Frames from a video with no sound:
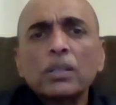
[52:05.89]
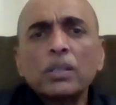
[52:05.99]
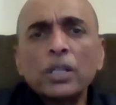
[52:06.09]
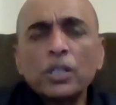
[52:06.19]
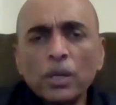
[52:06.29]

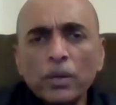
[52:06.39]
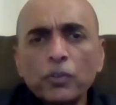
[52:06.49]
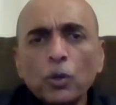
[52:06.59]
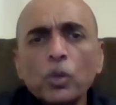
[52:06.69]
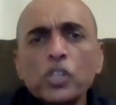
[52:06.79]
if
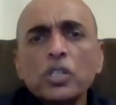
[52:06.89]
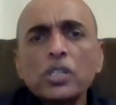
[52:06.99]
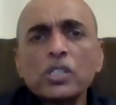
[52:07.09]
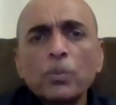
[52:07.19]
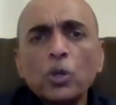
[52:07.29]
your question
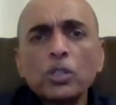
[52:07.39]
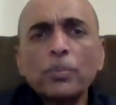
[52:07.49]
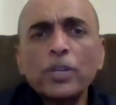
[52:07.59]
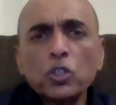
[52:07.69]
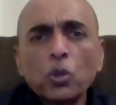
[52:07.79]
is about the
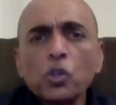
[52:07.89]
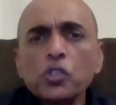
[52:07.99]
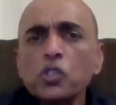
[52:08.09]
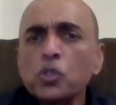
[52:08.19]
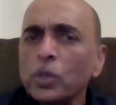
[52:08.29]
bridge courses,